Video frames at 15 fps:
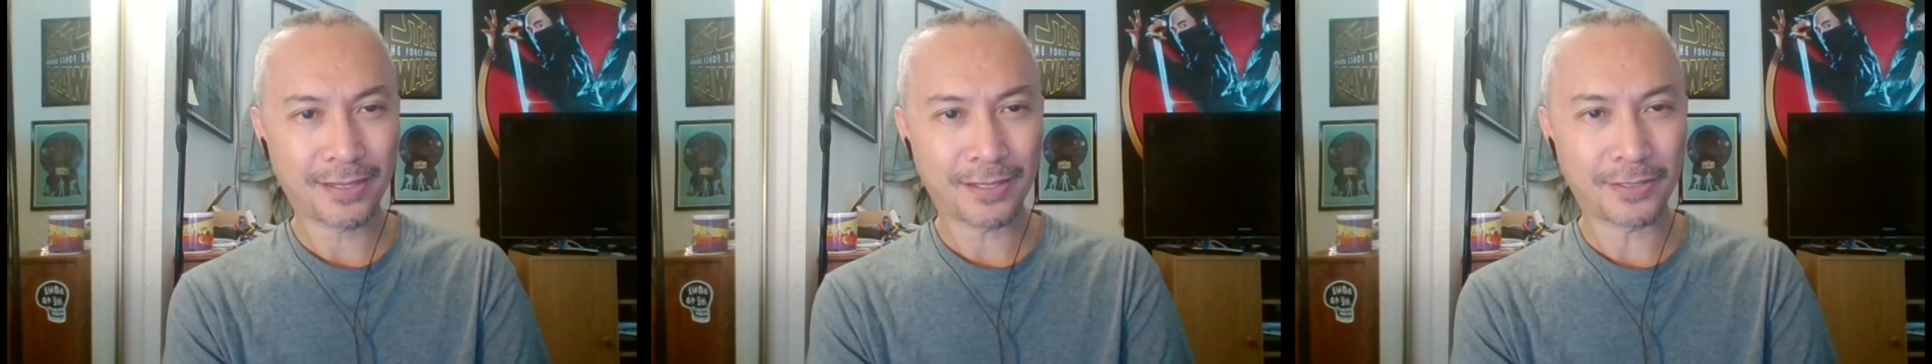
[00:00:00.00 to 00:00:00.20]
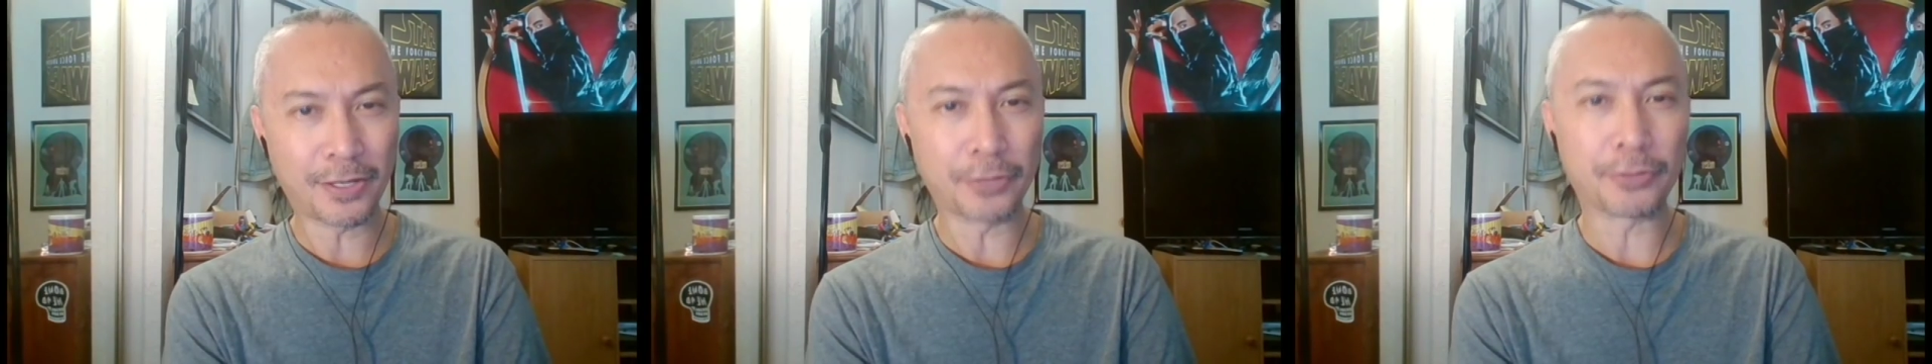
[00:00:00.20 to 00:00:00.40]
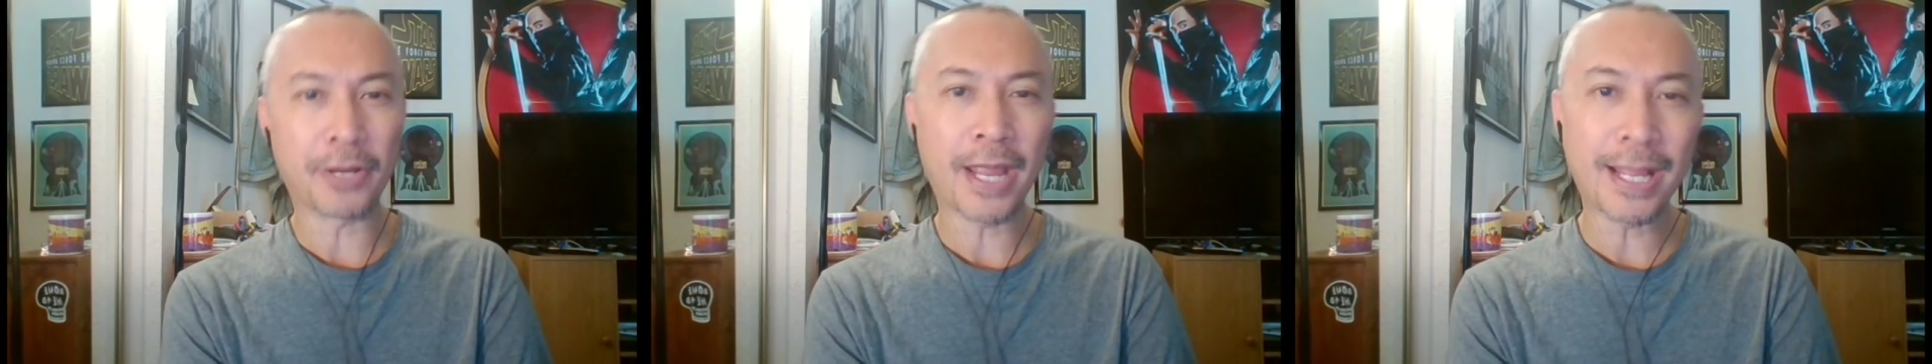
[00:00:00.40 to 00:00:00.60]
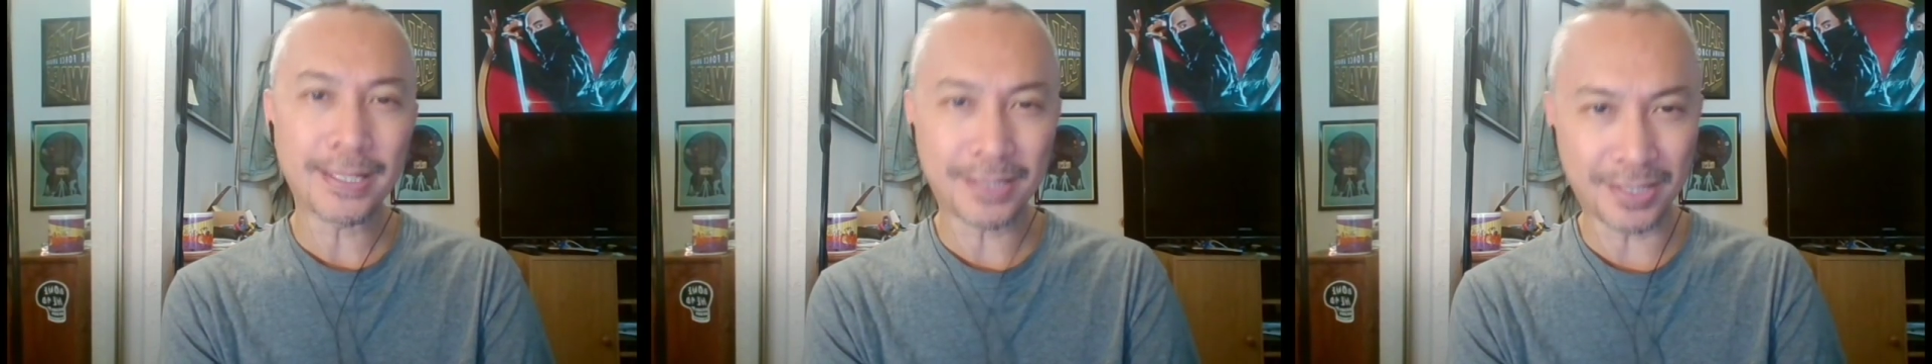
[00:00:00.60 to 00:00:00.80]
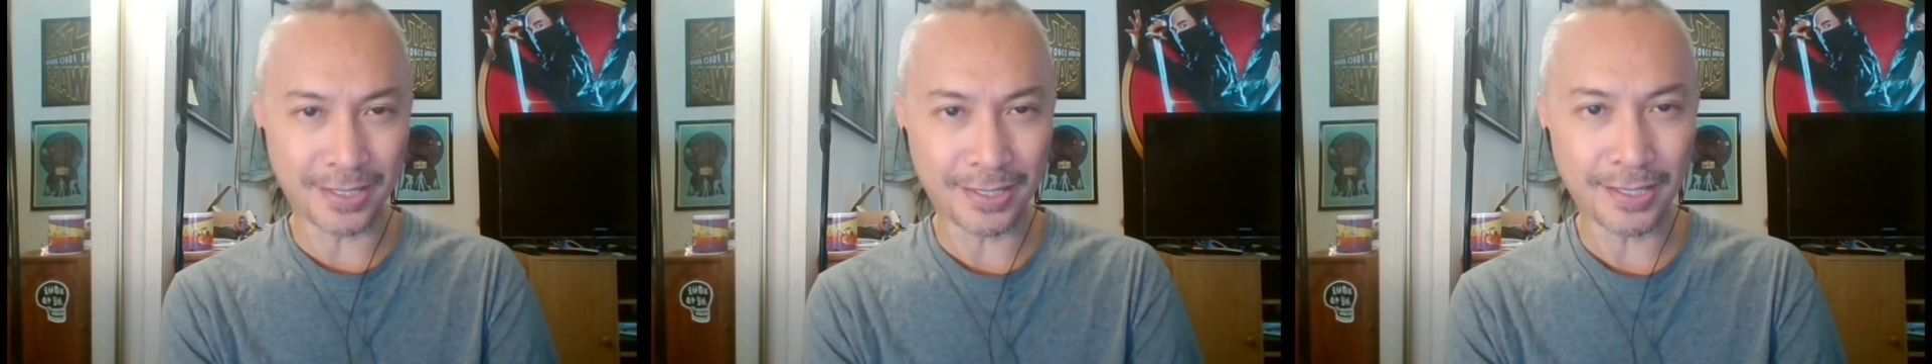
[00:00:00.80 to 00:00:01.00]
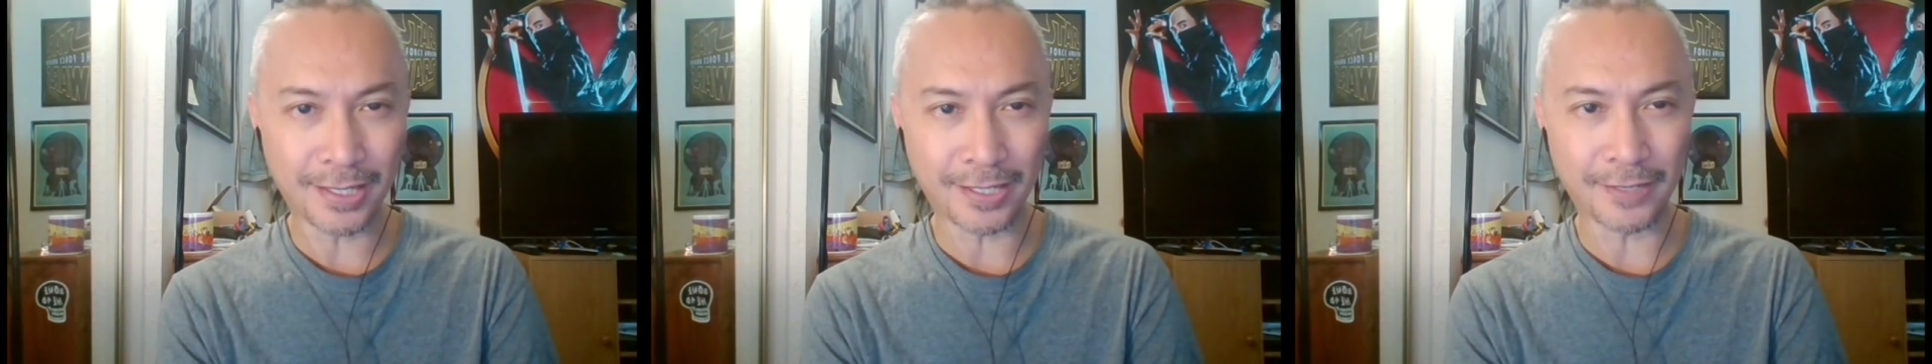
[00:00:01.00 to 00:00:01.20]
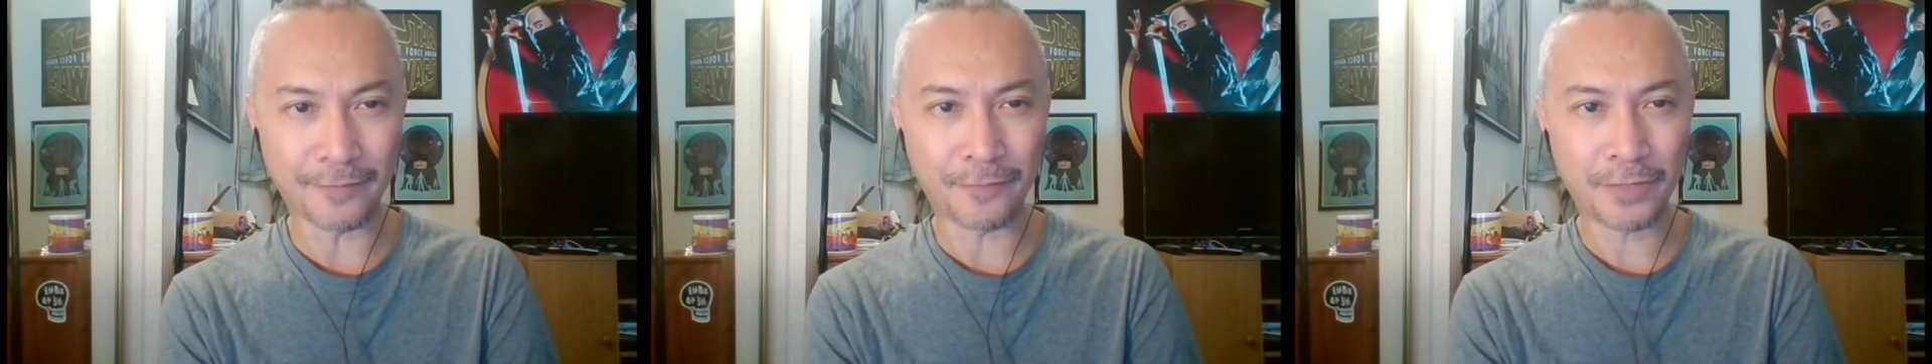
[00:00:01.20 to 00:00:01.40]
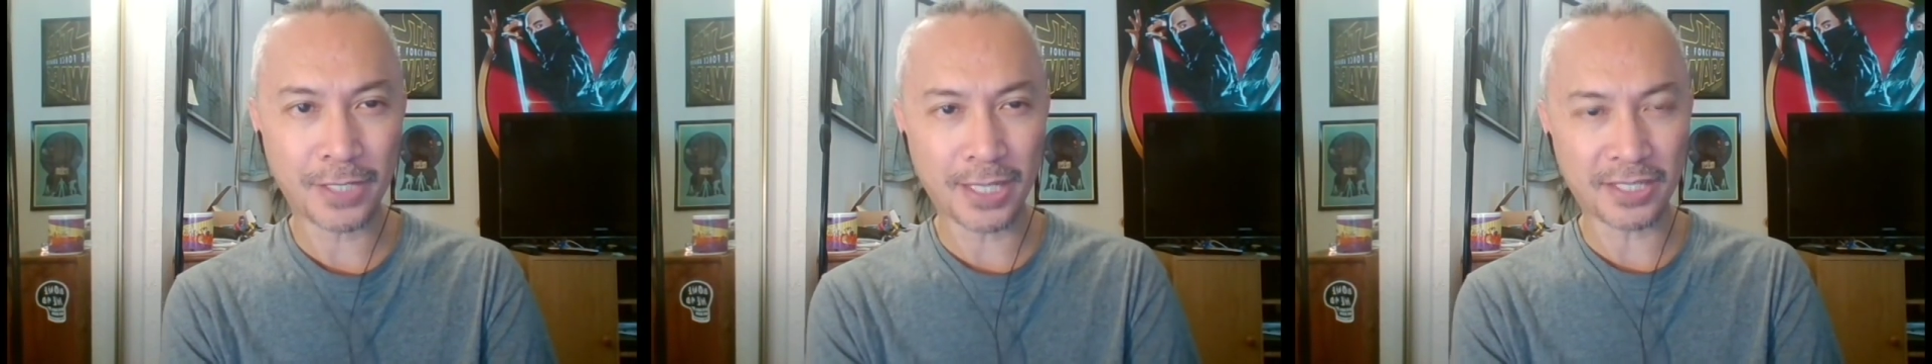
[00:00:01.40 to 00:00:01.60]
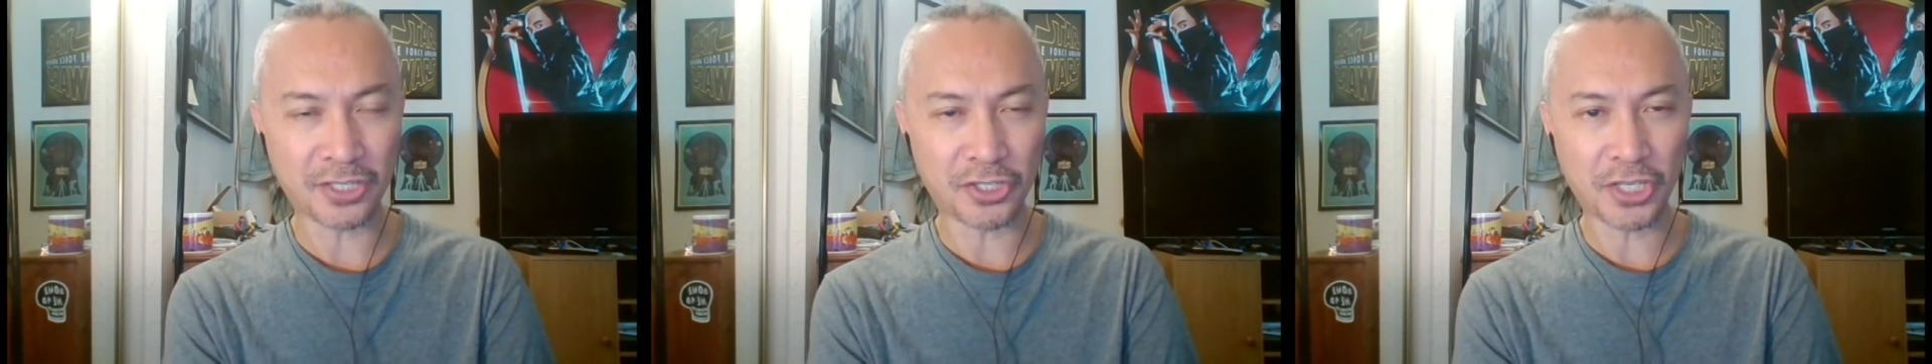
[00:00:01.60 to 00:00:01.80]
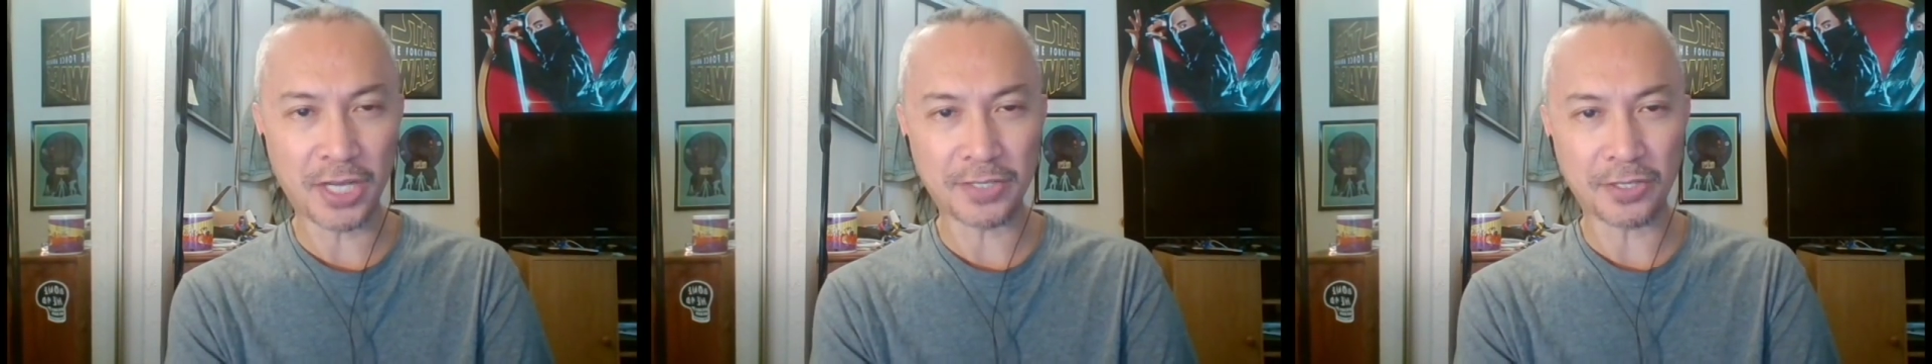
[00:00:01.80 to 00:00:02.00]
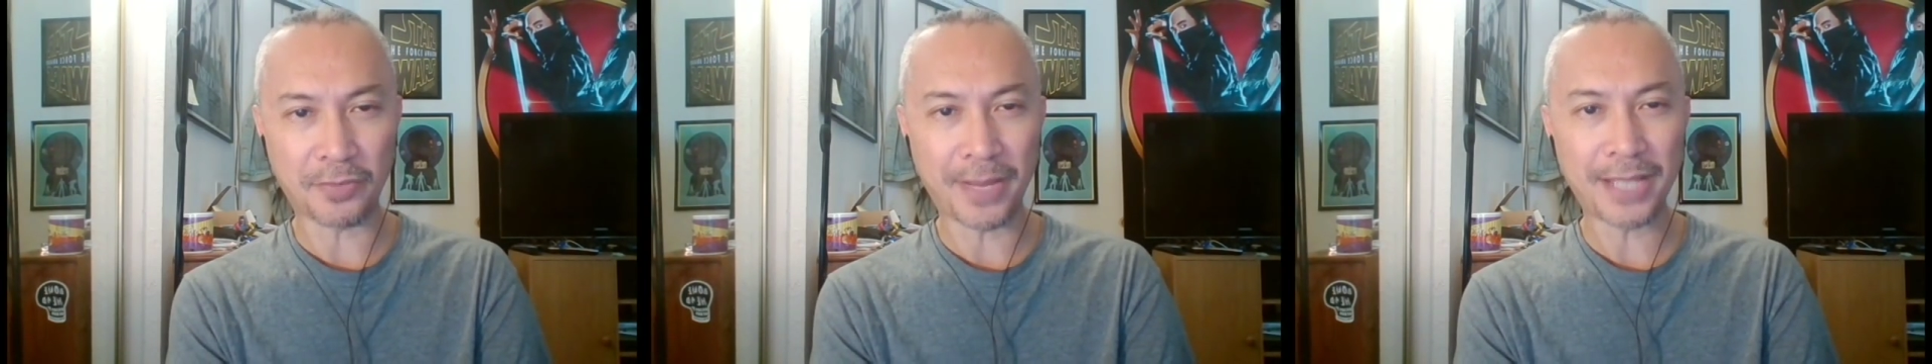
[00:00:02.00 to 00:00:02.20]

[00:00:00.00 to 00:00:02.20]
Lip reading: Gunnar Hansen of Texas Chainsaw